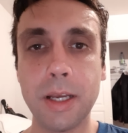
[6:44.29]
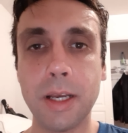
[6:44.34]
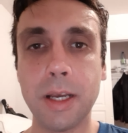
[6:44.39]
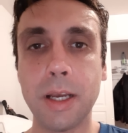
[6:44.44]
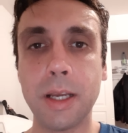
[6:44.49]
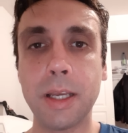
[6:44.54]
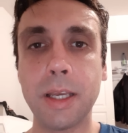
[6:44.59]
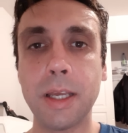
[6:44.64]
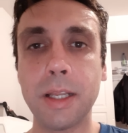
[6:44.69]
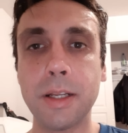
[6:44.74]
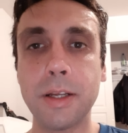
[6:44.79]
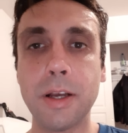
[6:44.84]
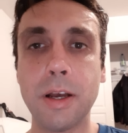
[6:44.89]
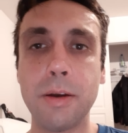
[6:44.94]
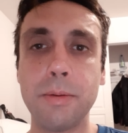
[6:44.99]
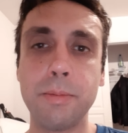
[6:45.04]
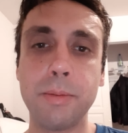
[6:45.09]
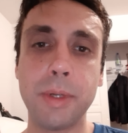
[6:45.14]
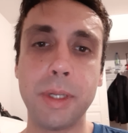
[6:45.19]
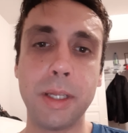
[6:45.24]
I can
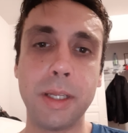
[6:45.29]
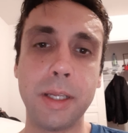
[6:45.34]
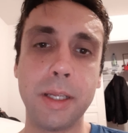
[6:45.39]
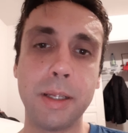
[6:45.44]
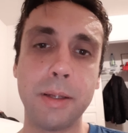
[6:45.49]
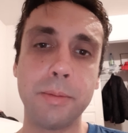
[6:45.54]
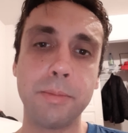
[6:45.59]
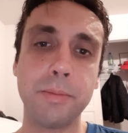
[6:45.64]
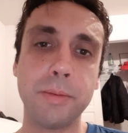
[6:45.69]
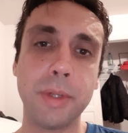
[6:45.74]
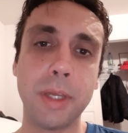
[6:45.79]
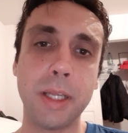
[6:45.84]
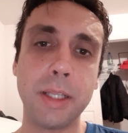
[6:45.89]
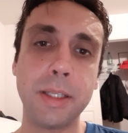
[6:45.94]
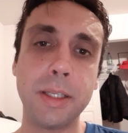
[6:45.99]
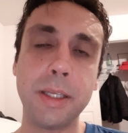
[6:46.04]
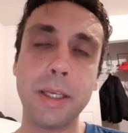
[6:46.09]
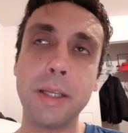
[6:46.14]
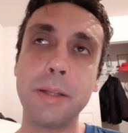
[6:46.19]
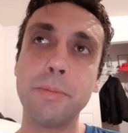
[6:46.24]
come at
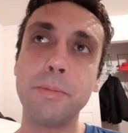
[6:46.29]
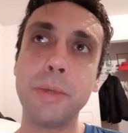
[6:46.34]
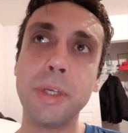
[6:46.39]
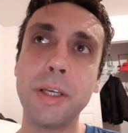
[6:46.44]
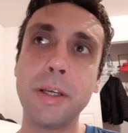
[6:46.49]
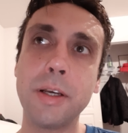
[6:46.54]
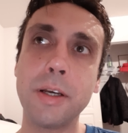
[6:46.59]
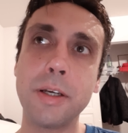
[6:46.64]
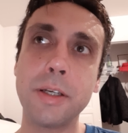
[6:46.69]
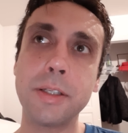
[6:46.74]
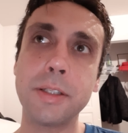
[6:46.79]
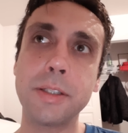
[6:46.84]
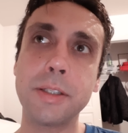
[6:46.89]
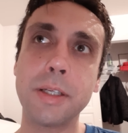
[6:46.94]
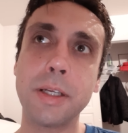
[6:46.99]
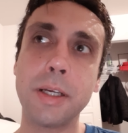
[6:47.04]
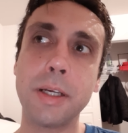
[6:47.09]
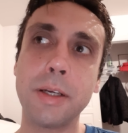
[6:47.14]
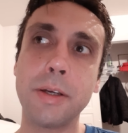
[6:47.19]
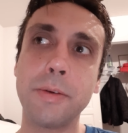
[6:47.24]
the end because
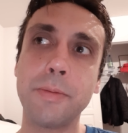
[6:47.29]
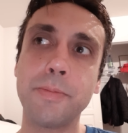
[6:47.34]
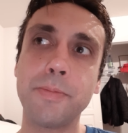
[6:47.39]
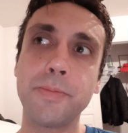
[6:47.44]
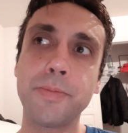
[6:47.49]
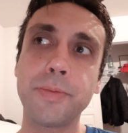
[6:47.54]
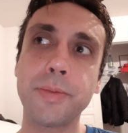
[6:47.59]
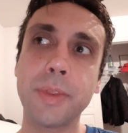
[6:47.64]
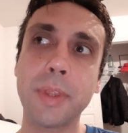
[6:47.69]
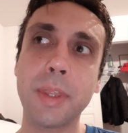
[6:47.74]
um,